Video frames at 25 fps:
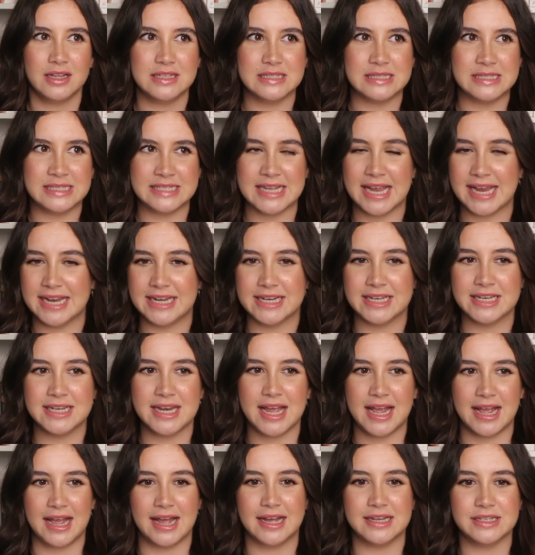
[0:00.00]
Xaden
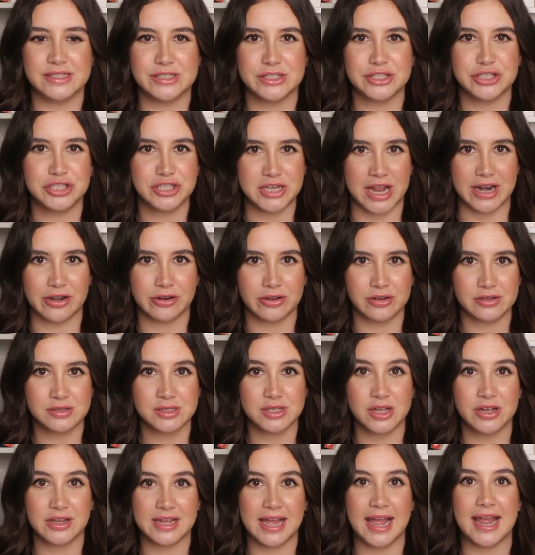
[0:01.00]
has
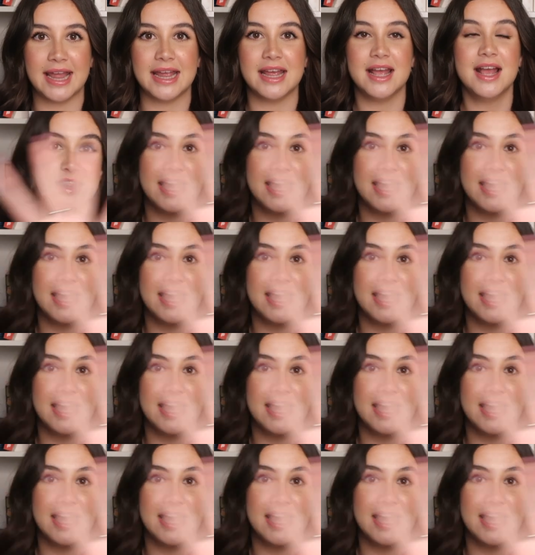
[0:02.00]
shadows, okay?